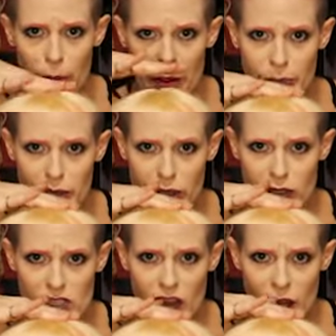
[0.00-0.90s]
bump here
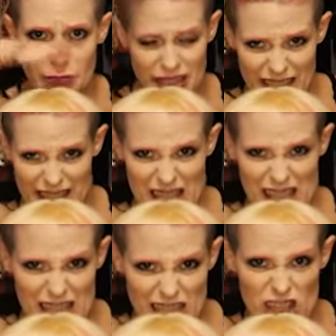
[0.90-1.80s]
on top, get it to
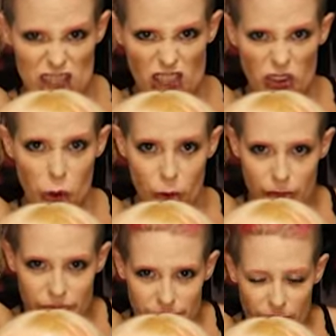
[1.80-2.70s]
sit just a little